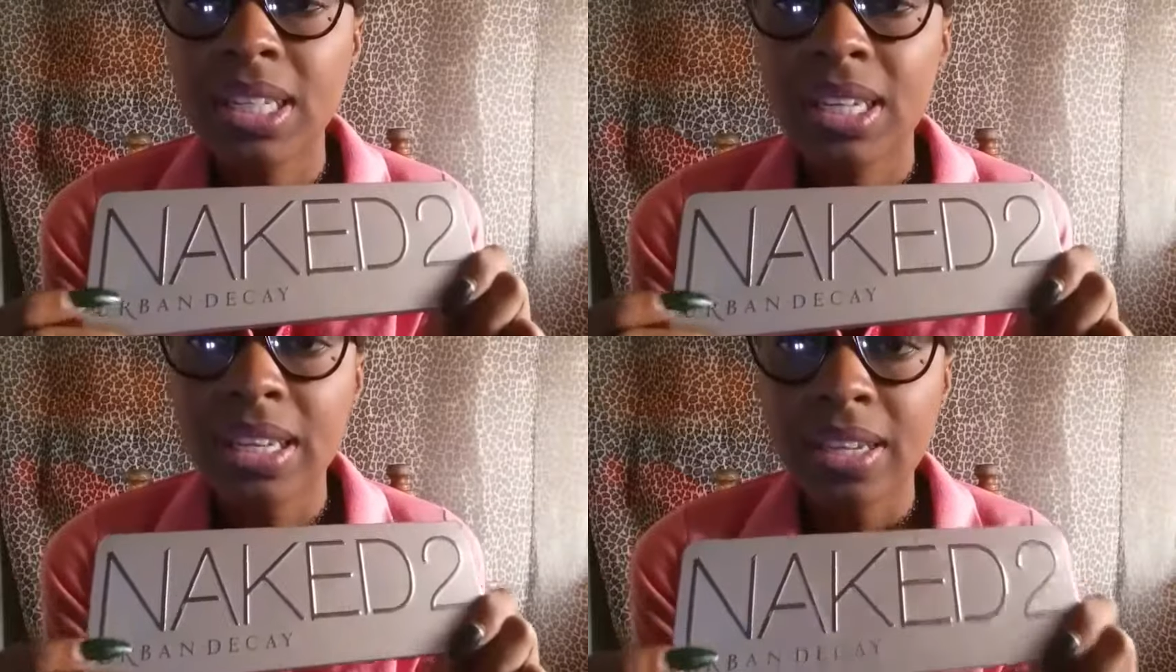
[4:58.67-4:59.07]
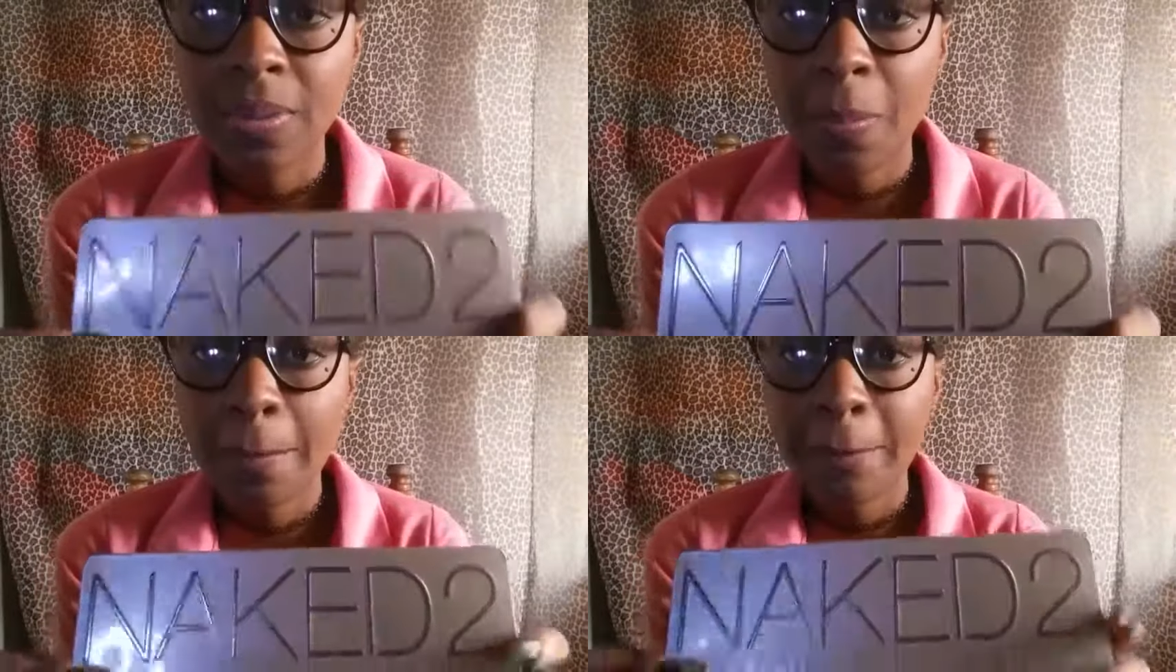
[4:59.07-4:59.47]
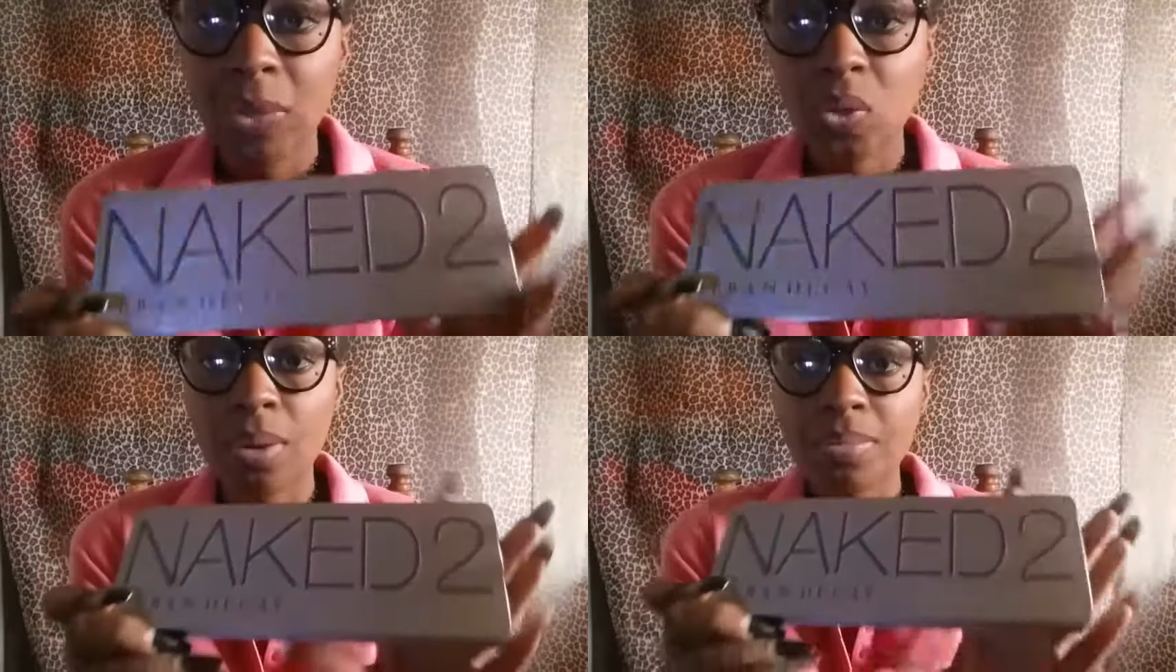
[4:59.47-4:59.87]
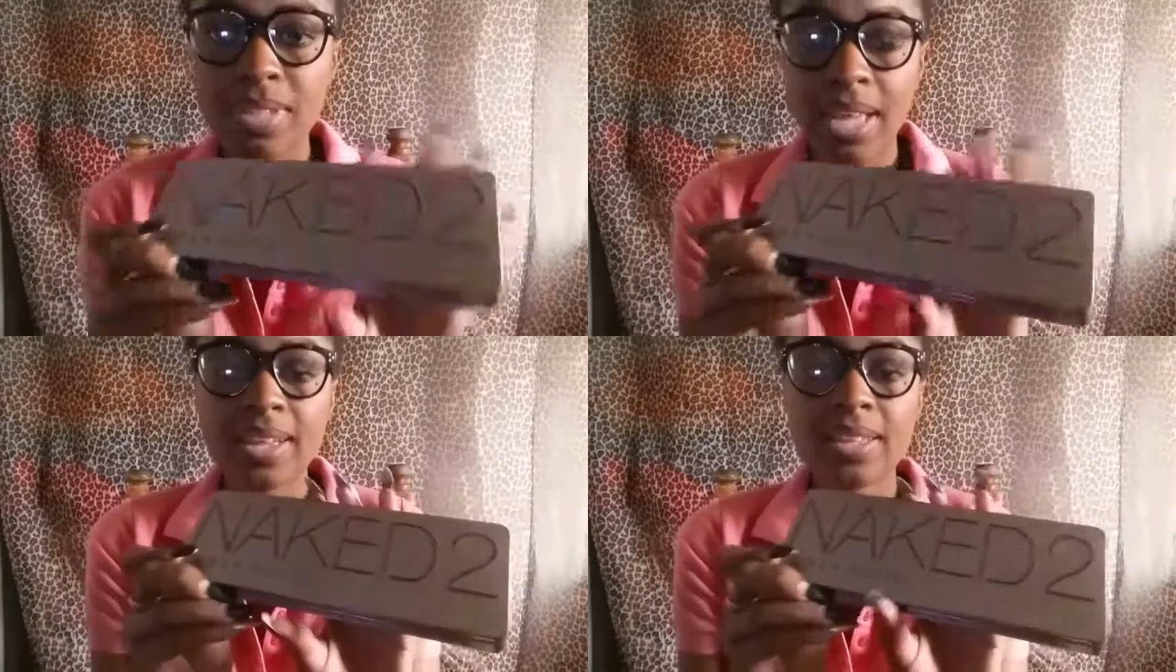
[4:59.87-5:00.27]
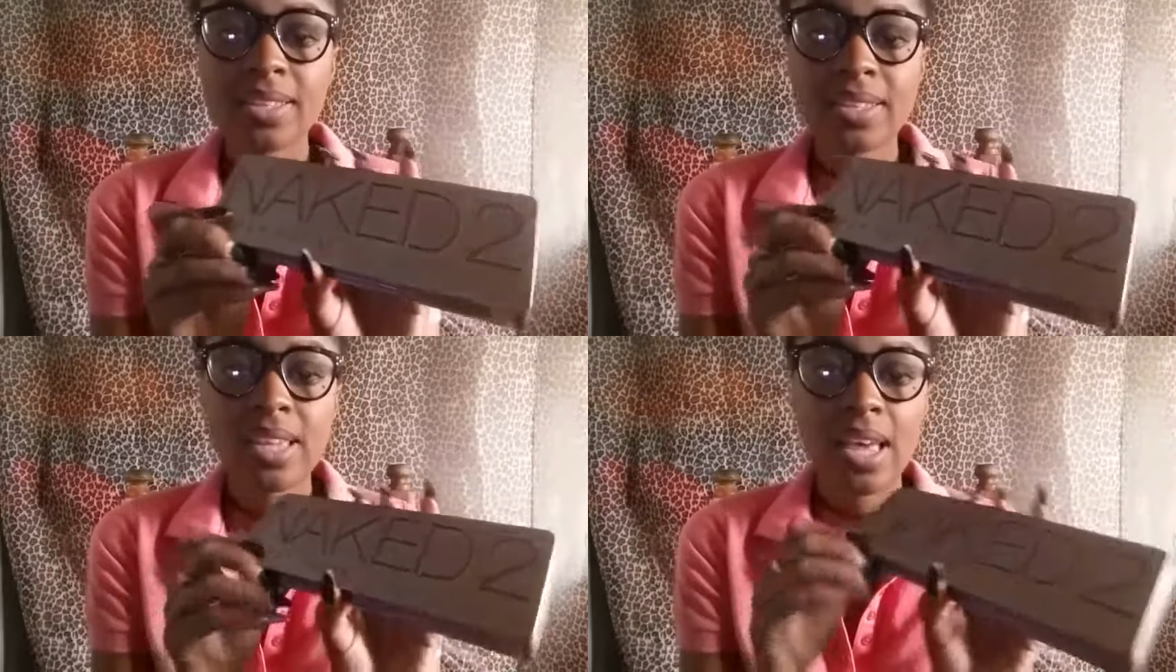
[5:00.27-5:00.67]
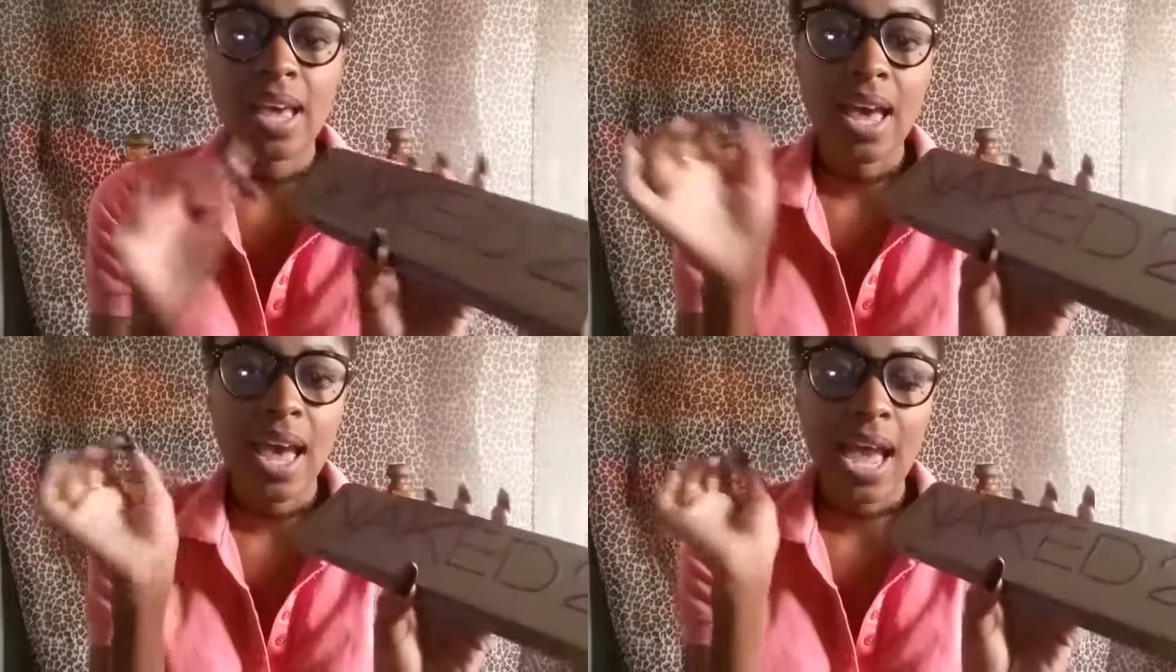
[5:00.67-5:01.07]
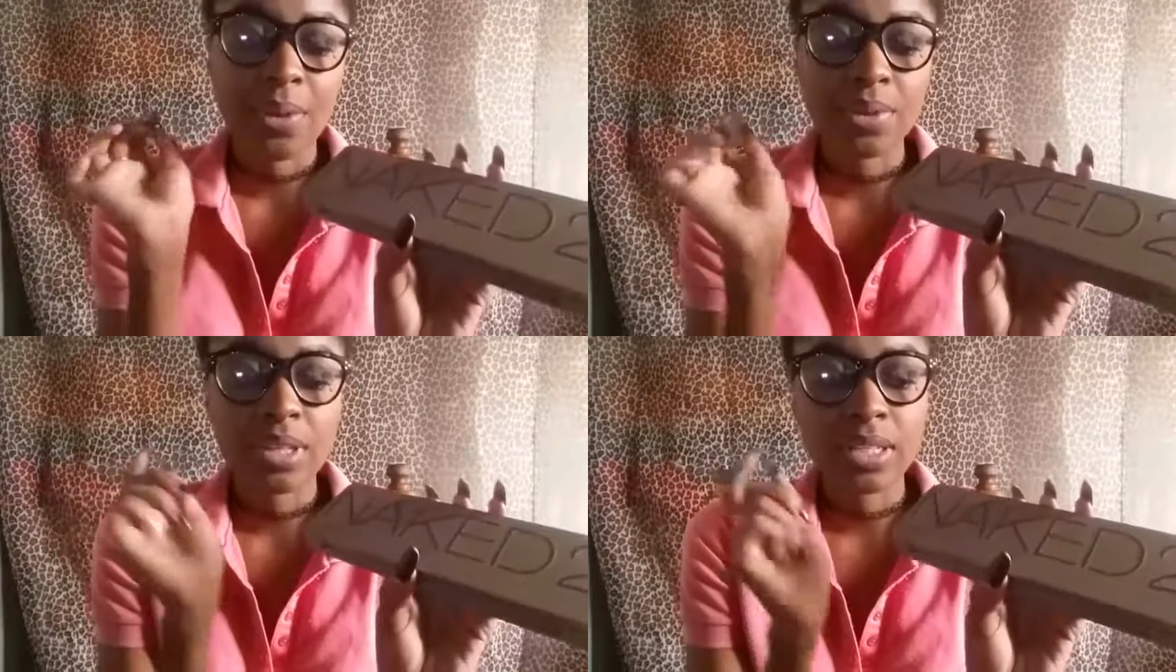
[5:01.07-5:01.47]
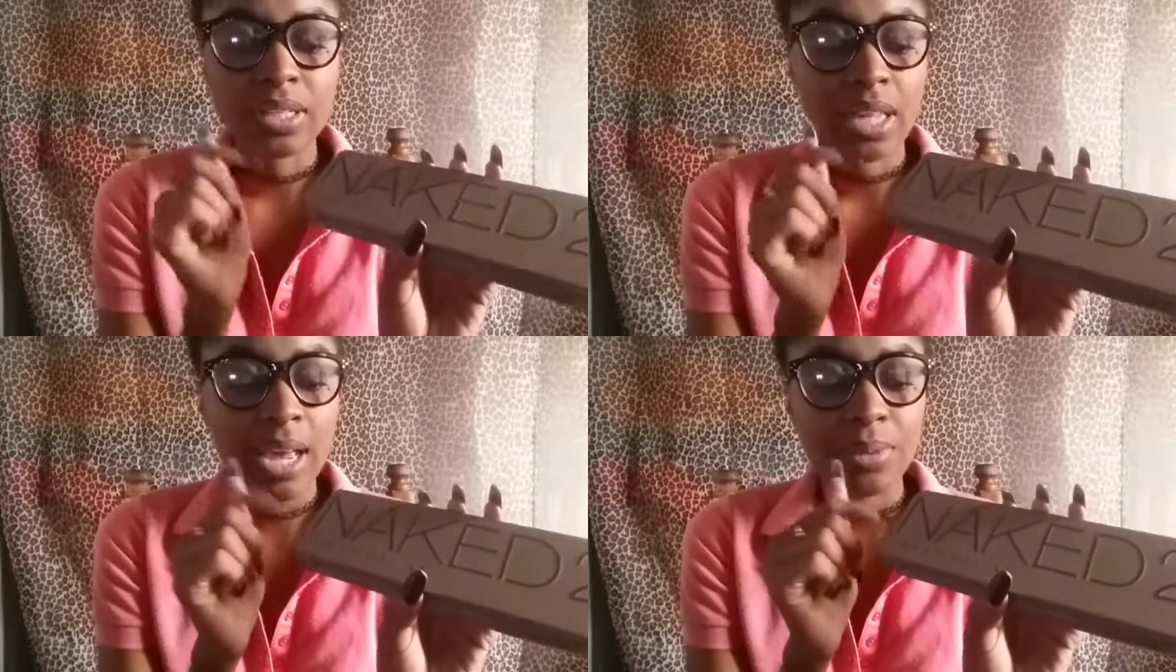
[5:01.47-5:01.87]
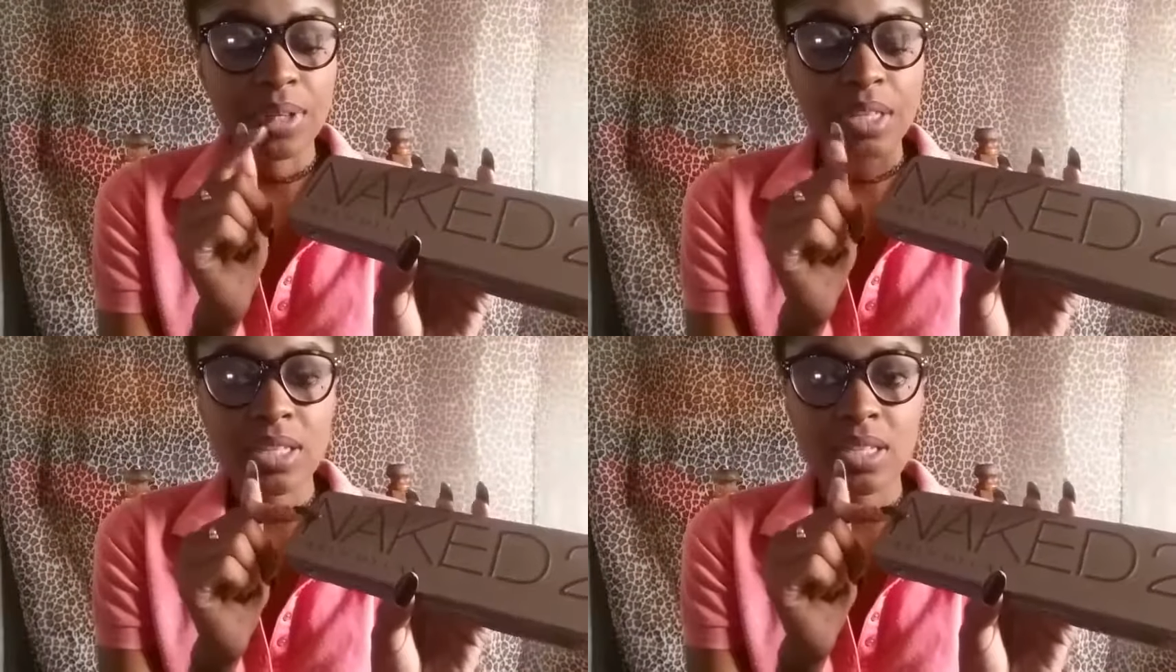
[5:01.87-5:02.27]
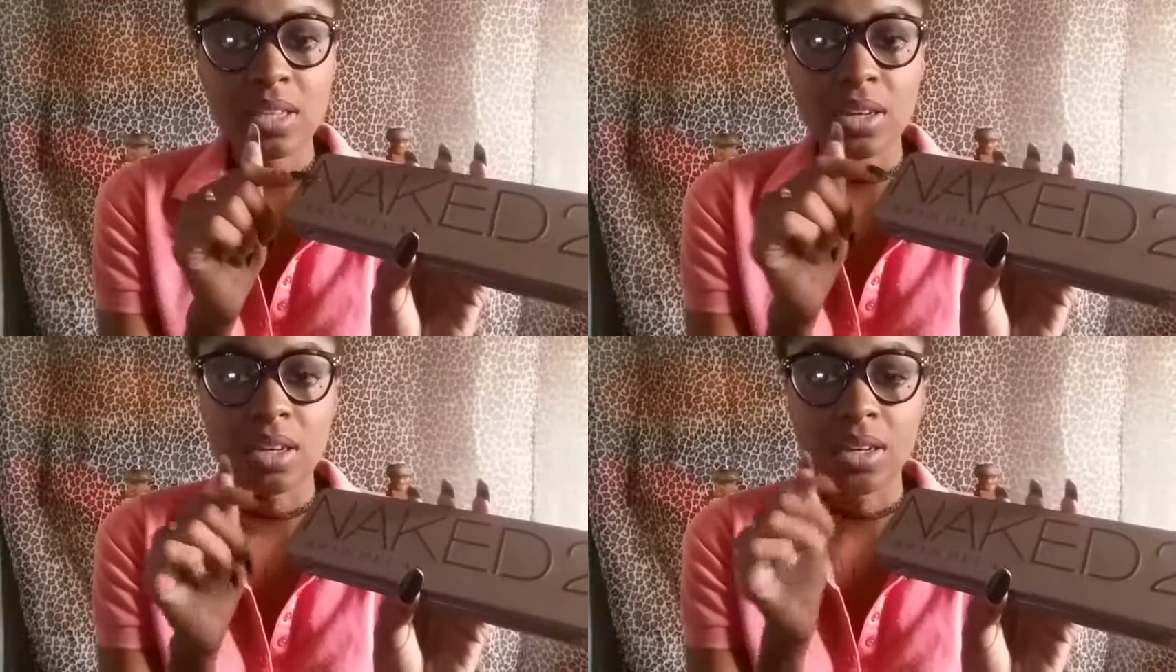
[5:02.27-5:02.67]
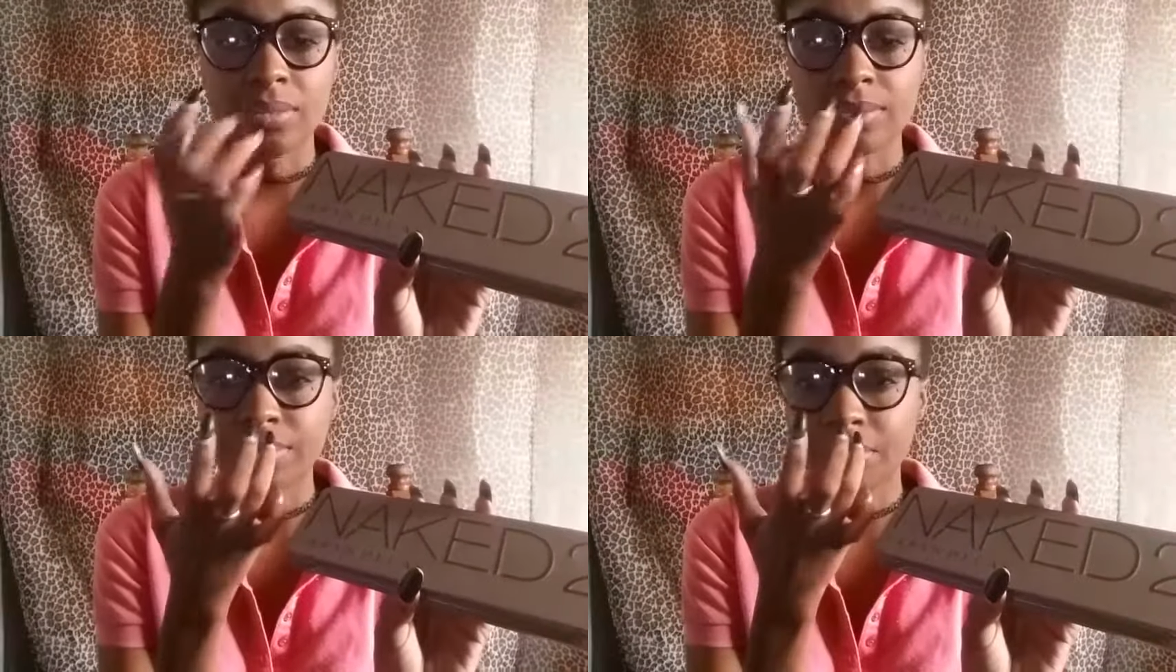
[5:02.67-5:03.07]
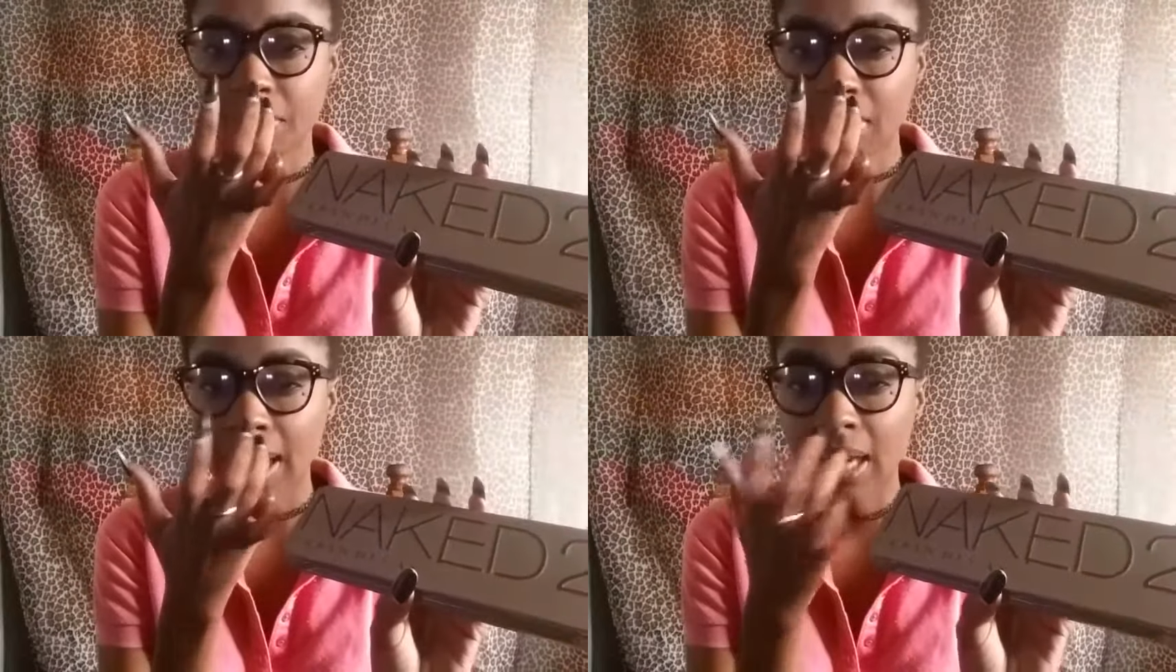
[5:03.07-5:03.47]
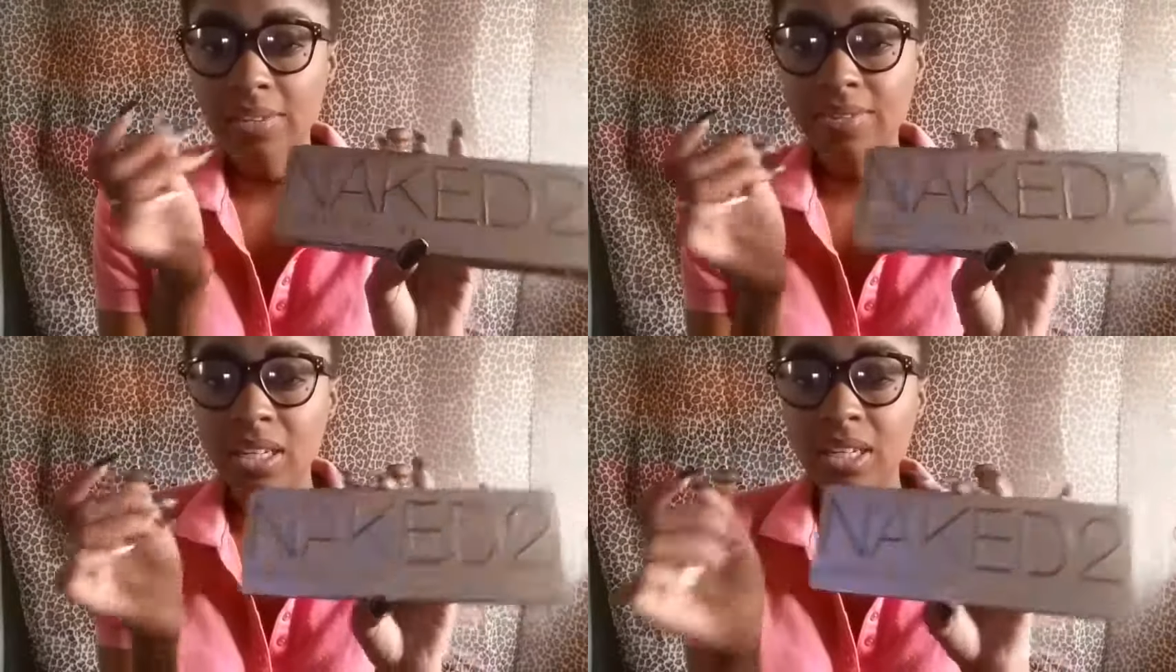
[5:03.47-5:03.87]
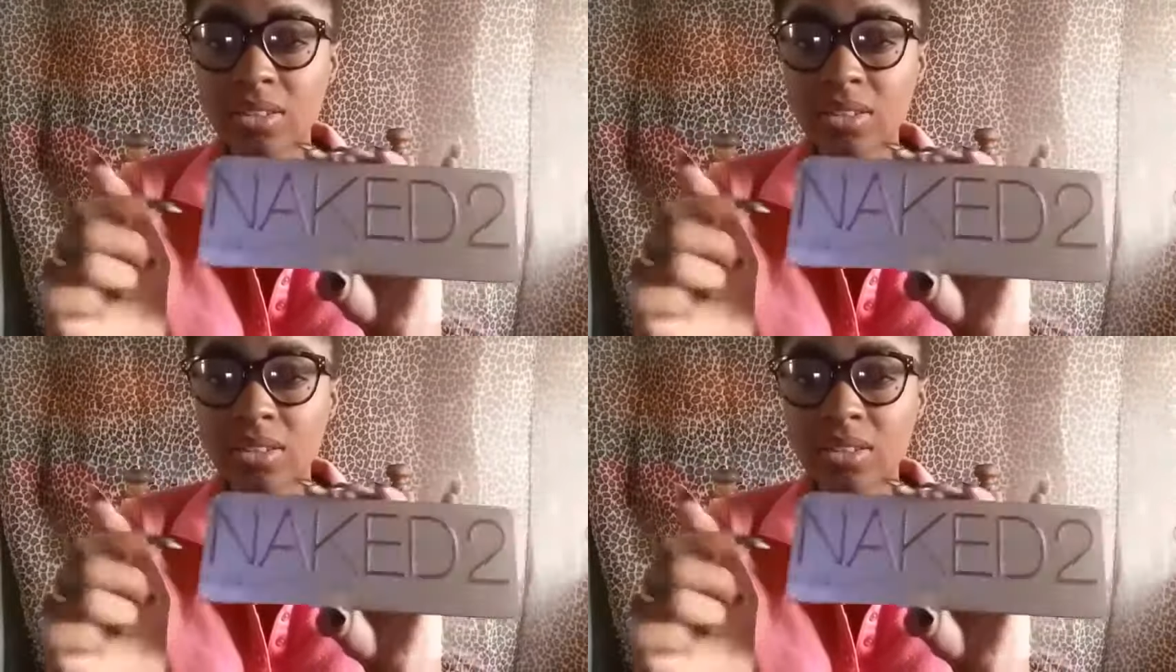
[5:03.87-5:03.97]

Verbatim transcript: decay website i will i will list the um i'll leave the